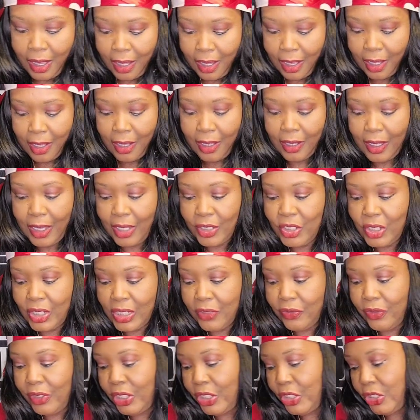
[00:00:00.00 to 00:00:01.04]
Uh, I
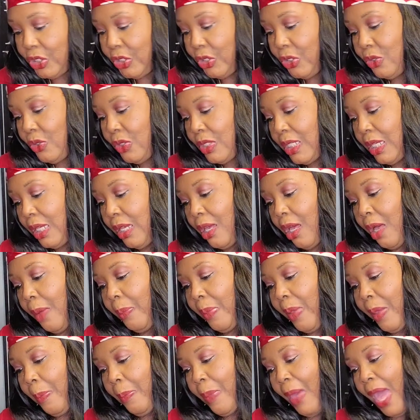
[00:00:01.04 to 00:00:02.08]
just finished using
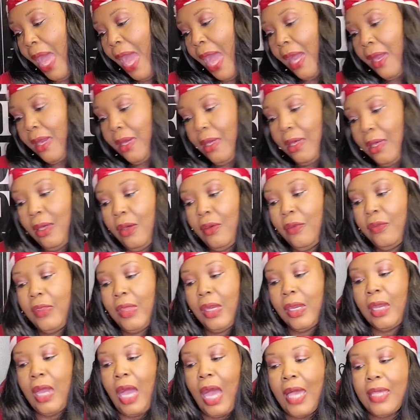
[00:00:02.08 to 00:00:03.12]
up a pack of
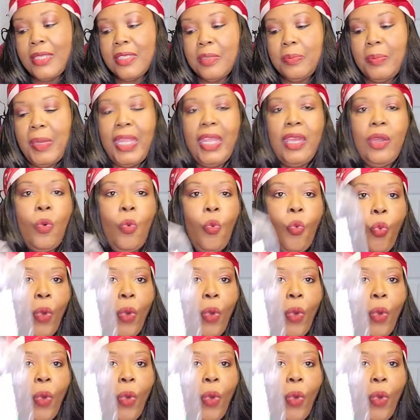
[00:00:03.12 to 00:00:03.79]
the cosmetic